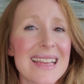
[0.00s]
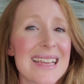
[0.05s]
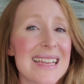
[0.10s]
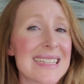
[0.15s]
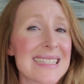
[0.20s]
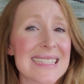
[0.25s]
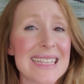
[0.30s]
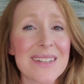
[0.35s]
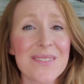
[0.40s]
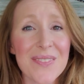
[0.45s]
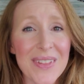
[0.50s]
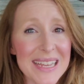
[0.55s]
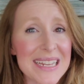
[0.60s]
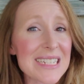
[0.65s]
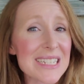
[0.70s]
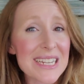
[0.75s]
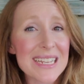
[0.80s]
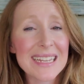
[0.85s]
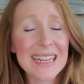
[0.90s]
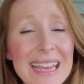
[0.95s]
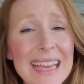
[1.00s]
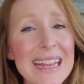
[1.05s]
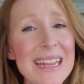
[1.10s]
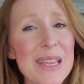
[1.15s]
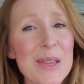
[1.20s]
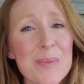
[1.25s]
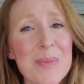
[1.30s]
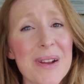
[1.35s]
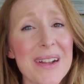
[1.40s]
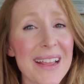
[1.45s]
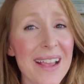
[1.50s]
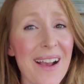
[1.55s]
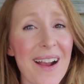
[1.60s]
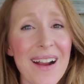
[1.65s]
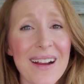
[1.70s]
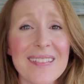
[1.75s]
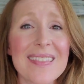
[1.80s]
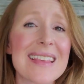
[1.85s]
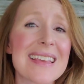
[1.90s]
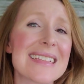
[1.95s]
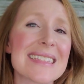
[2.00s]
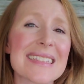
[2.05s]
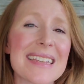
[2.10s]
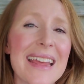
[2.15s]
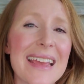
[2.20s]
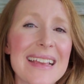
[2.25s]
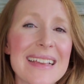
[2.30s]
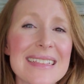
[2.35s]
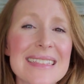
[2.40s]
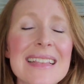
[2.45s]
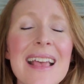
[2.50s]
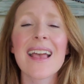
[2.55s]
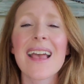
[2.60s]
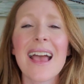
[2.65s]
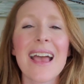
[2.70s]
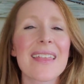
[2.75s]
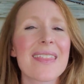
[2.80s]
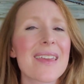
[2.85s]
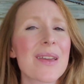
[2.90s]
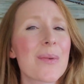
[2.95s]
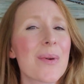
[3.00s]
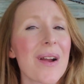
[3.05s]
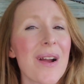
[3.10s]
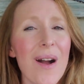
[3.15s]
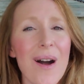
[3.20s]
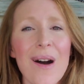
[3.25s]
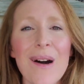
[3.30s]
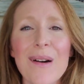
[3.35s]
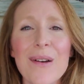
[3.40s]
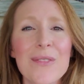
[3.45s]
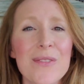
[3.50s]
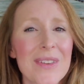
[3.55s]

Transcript: Is inflation hitting you pretty hard these days? I think we're all